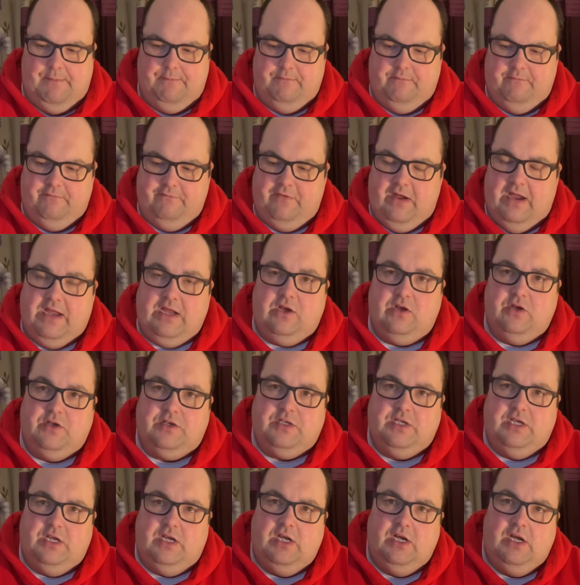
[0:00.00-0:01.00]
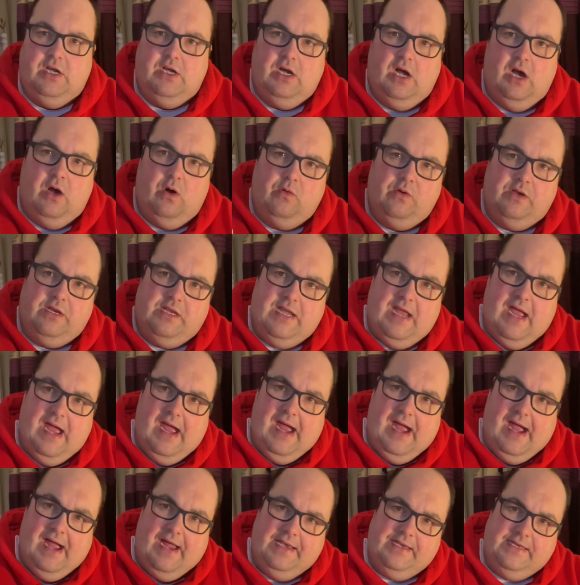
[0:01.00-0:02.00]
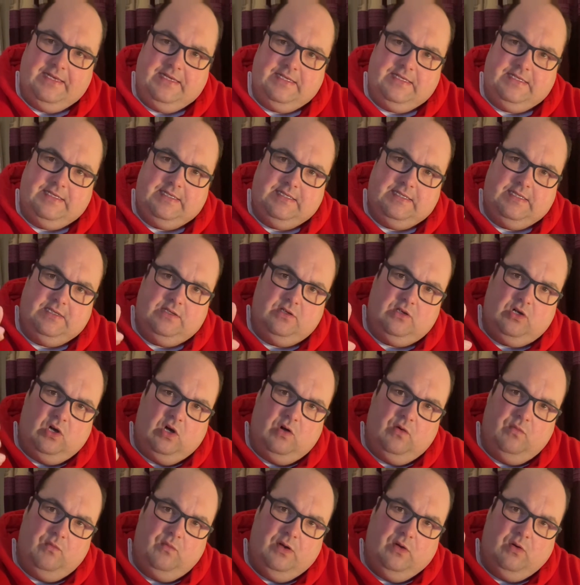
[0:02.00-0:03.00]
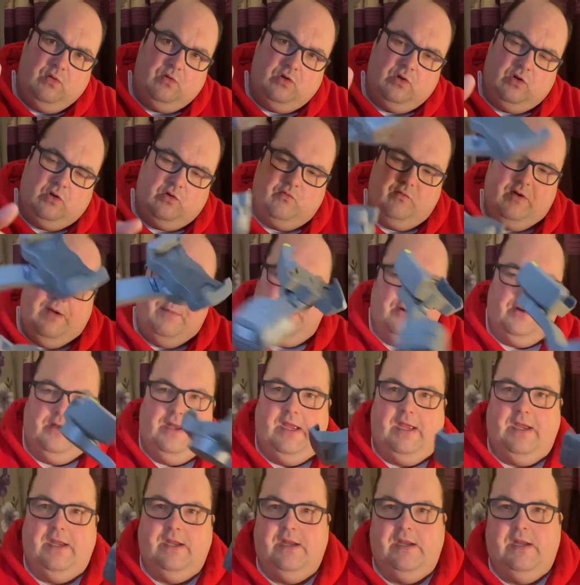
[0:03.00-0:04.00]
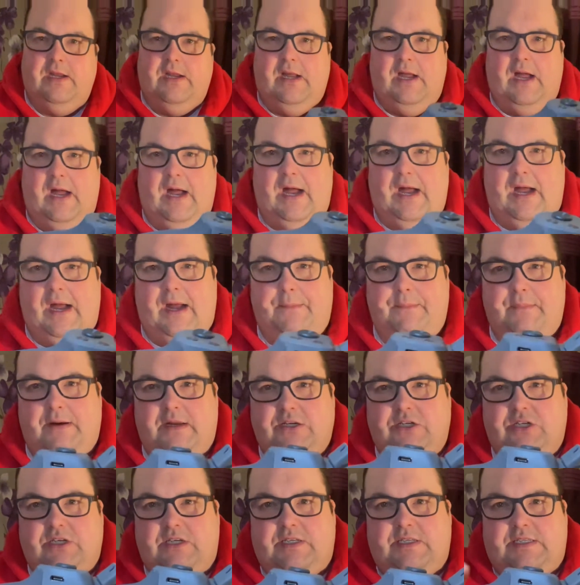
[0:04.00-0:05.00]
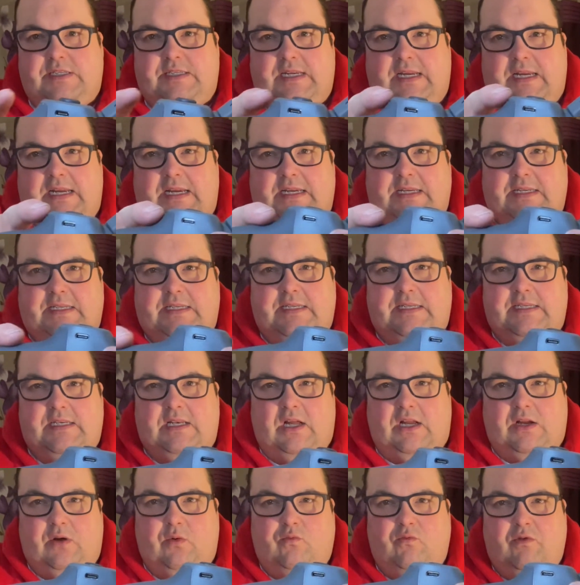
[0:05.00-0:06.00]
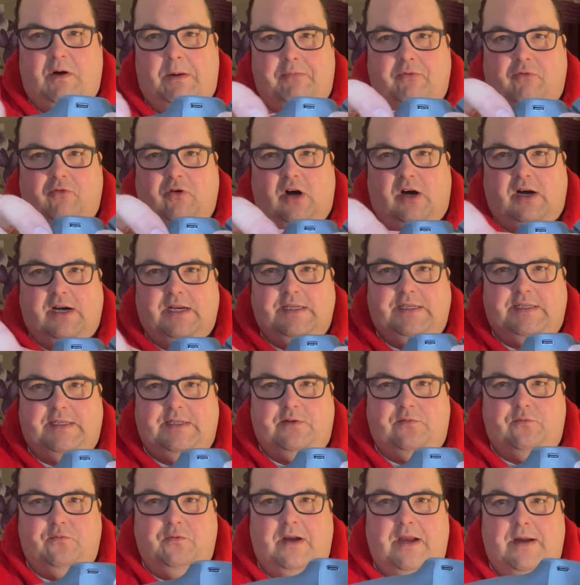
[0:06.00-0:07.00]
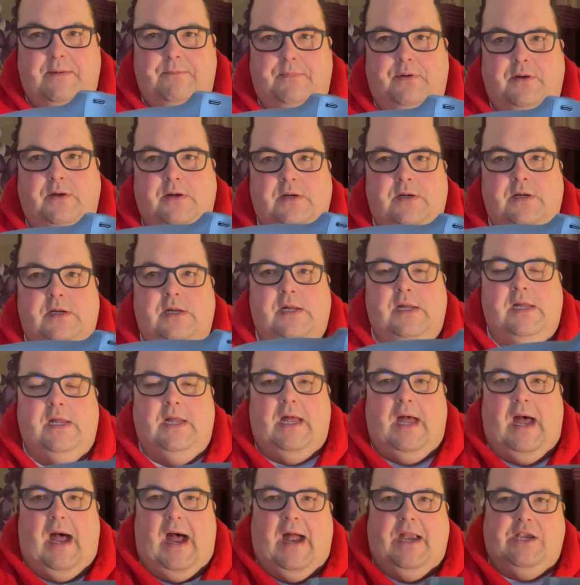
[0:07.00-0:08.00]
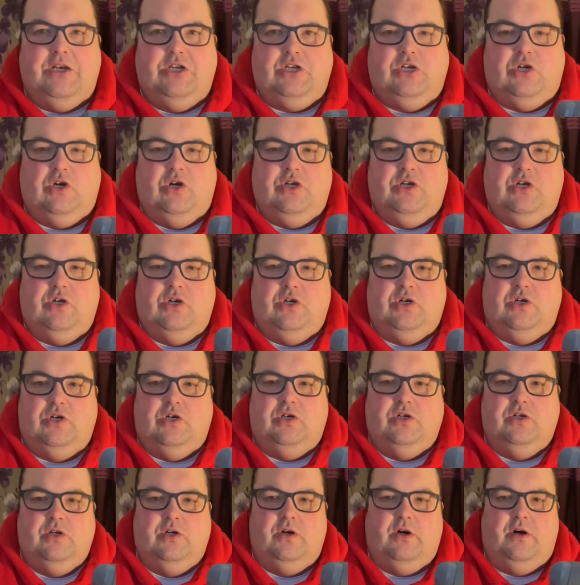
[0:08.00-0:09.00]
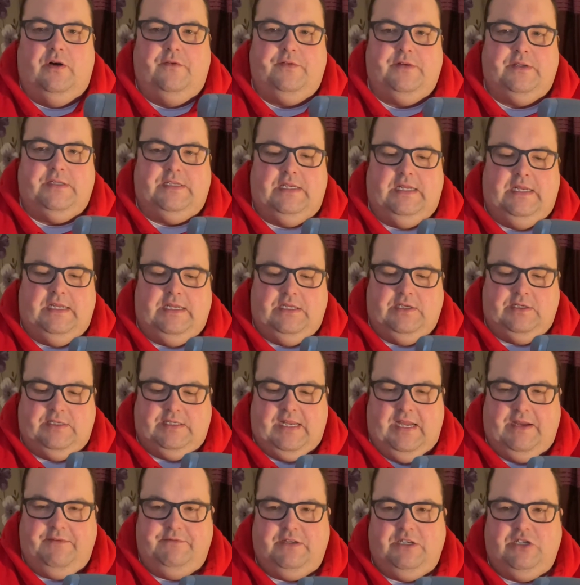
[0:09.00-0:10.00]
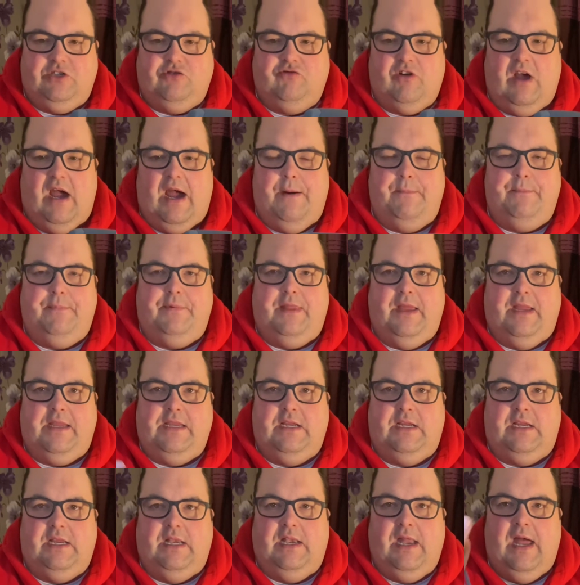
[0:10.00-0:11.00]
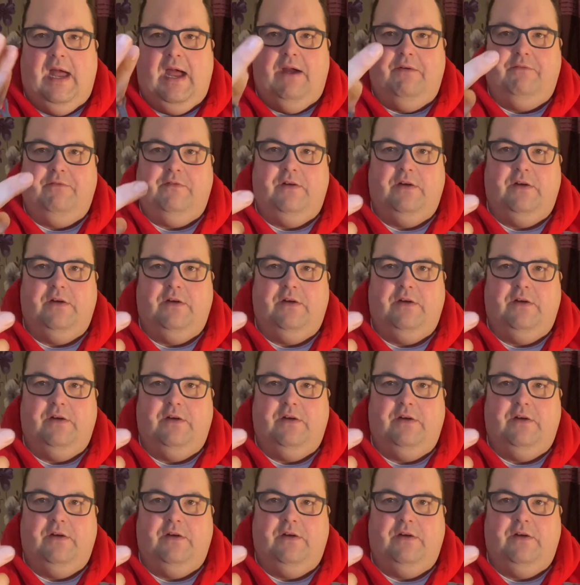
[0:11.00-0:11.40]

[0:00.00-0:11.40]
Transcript: very good to hold in your hand. It's got a real good grip on it. As you can see, it's like a rubberized grip, and you got your obviously your safety strap that you can have